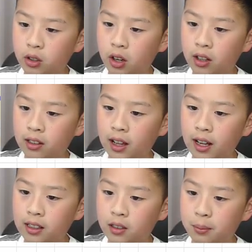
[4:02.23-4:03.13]
to draw
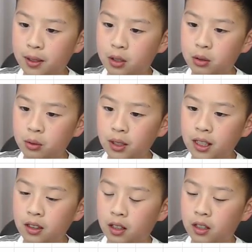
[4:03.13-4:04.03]
lines
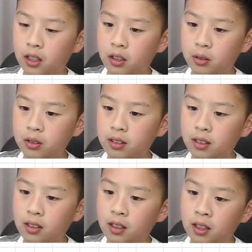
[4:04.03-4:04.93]
between the
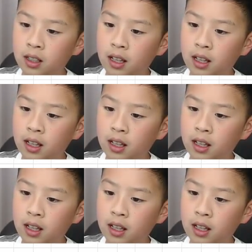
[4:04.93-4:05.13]
nodes,